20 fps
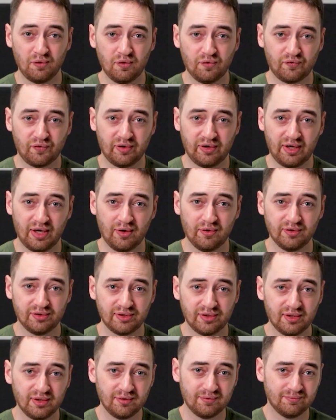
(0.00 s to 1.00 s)
wrote for an hour
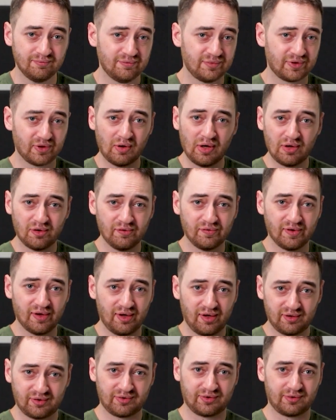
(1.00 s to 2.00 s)
today, so I earned the
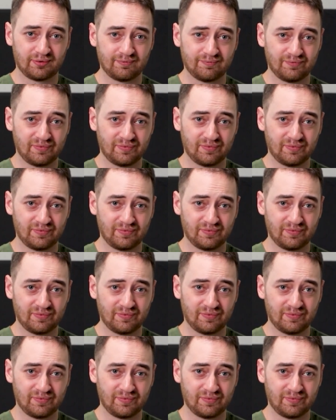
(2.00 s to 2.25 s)
X,